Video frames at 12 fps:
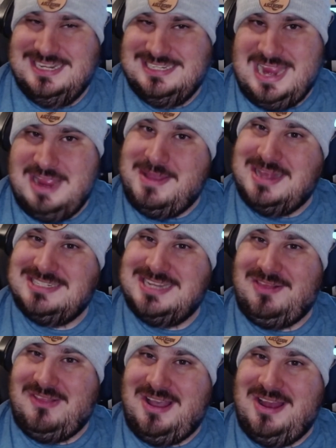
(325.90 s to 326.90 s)
game has
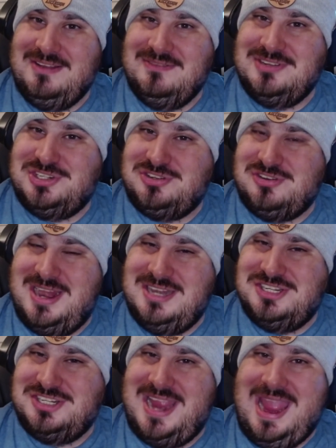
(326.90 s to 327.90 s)
a lot of
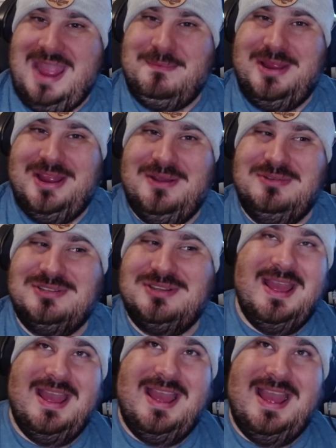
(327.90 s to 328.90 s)
strange cameos,
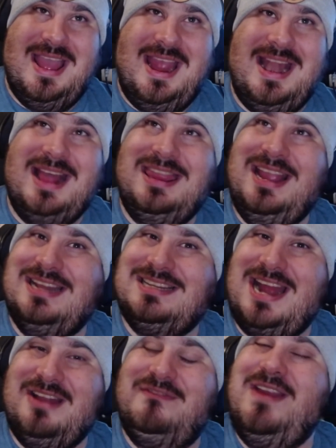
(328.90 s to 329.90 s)
and I think it's
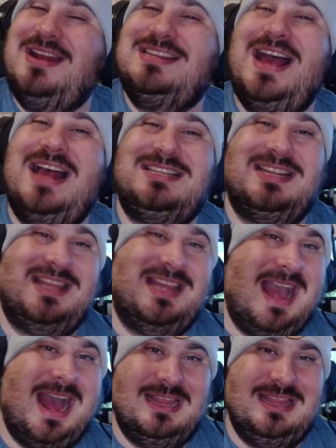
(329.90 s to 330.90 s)
kind of fantastic they
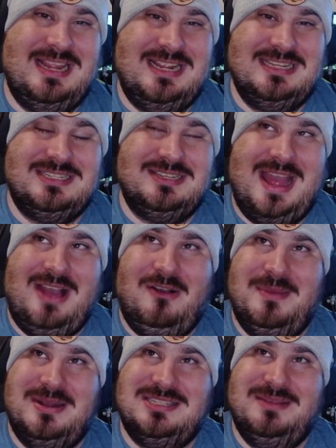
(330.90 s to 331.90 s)
added these
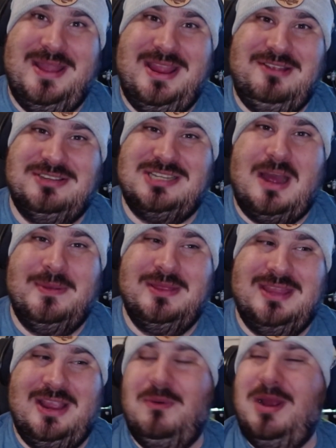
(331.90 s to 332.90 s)
elements that make you stop
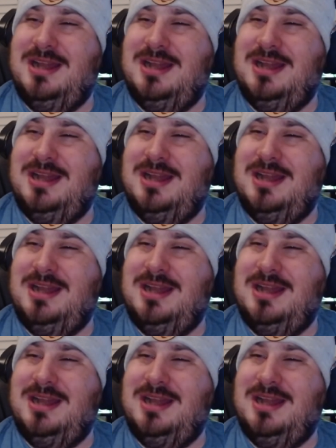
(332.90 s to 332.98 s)
and think, wait a